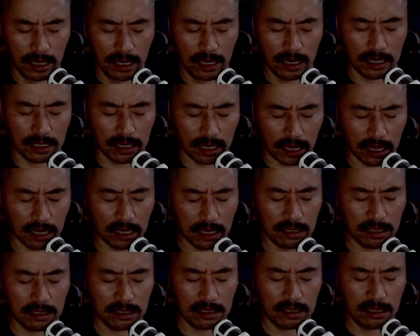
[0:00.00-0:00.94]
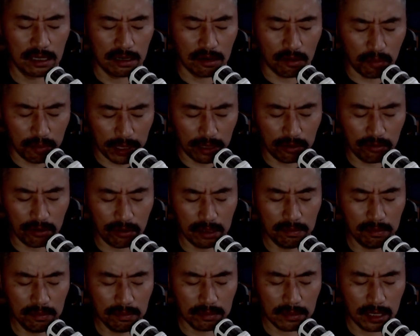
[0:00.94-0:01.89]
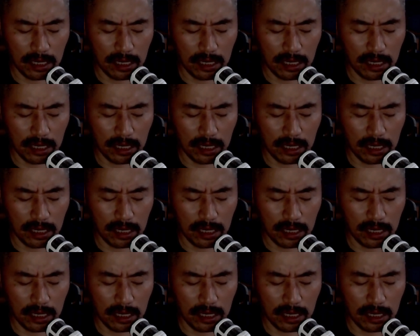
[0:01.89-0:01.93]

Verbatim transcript: And as a pilgrim,